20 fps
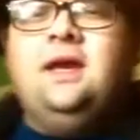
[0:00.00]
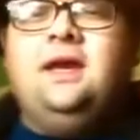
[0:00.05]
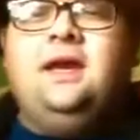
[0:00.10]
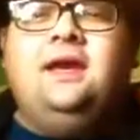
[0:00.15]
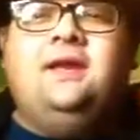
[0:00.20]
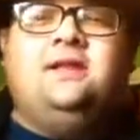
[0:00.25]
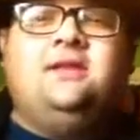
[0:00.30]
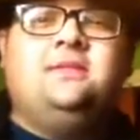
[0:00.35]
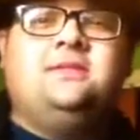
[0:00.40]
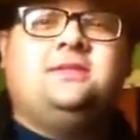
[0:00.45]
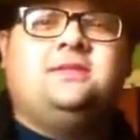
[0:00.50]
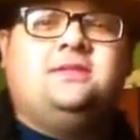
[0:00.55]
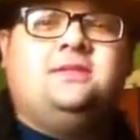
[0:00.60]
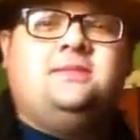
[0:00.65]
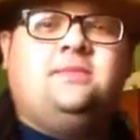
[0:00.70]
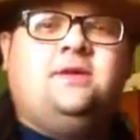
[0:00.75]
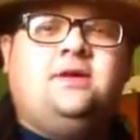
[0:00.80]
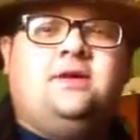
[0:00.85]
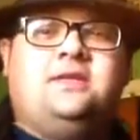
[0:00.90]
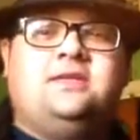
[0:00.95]
Hey YouTube, this is the
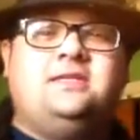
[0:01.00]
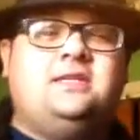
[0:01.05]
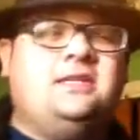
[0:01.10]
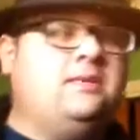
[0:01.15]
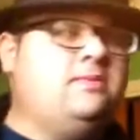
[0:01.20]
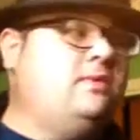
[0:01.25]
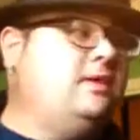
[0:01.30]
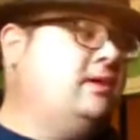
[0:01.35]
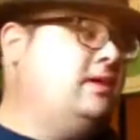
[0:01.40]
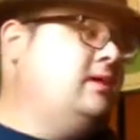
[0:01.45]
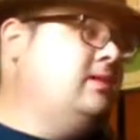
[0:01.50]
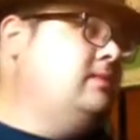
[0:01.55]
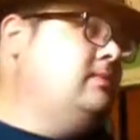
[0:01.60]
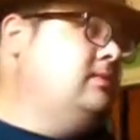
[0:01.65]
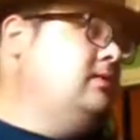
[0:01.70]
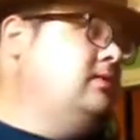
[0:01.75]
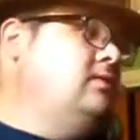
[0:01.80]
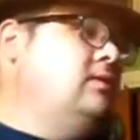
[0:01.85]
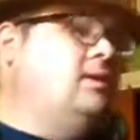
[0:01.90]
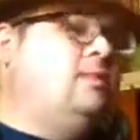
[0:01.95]
American Samurai
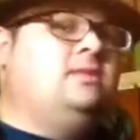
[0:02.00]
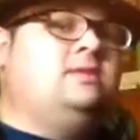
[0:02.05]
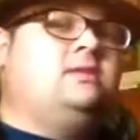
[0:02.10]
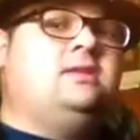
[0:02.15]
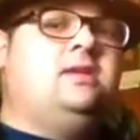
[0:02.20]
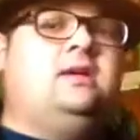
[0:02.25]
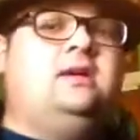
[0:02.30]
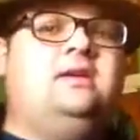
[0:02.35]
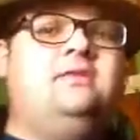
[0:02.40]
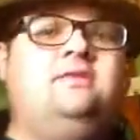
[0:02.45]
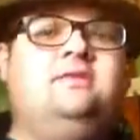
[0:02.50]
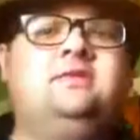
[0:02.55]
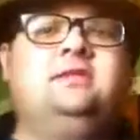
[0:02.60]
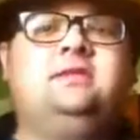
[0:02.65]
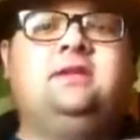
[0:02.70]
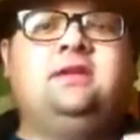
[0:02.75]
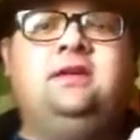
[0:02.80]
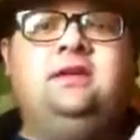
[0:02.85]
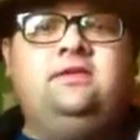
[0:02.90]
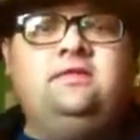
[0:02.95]
coming to you almost live
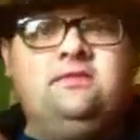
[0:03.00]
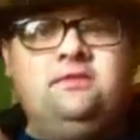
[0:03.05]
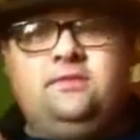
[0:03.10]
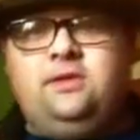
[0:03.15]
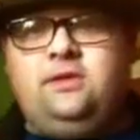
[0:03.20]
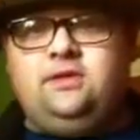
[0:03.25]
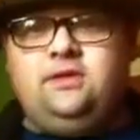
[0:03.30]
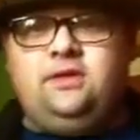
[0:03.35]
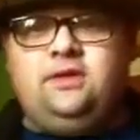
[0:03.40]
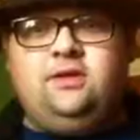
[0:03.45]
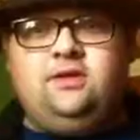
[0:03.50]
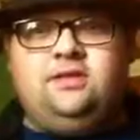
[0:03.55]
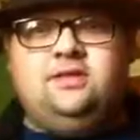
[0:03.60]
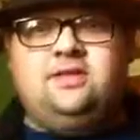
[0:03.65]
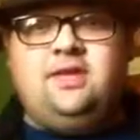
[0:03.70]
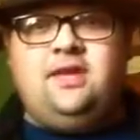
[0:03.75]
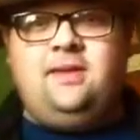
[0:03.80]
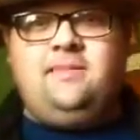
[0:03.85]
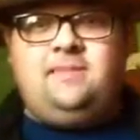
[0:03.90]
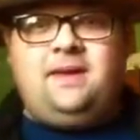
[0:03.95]
once again from Small Town
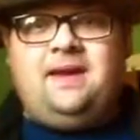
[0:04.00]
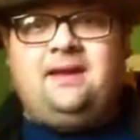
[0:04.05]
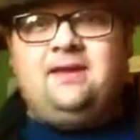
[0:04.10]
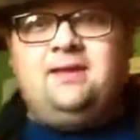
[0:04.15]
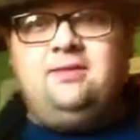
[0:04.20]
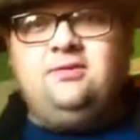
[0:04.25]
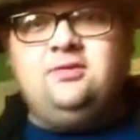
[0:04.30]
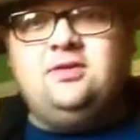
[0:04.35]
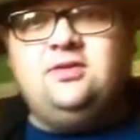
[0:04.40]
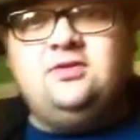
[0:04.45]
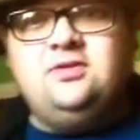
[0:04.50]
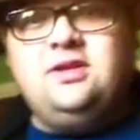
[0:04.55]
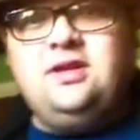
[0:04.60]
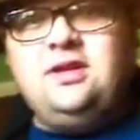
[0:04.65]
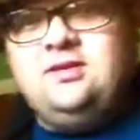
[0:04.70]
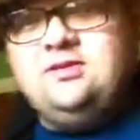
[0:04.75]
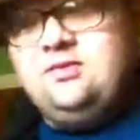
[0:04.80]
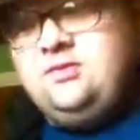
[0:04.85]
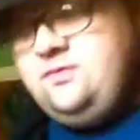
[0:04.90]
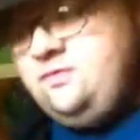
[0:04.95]
USA, back again with another
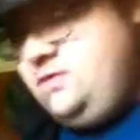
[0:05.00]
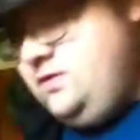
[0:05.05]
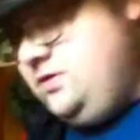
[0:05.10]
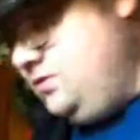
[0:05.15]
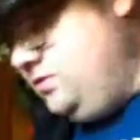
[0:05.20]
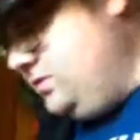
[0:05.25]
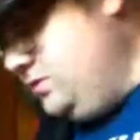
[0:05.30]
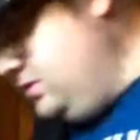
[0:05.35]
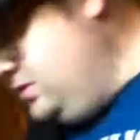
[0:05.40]
Doctor Review.